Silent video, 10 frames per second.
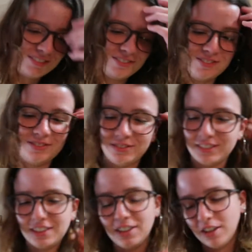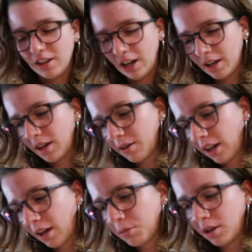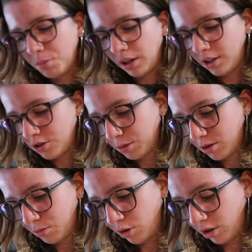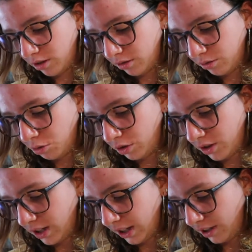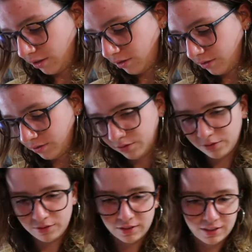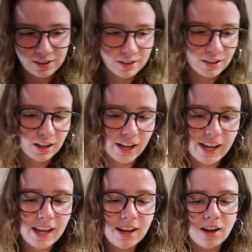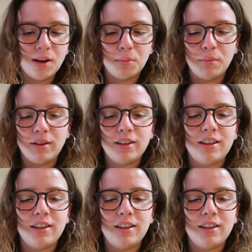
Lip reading: your mom. I'm gonna apply to jobs tomorrow or today. I am!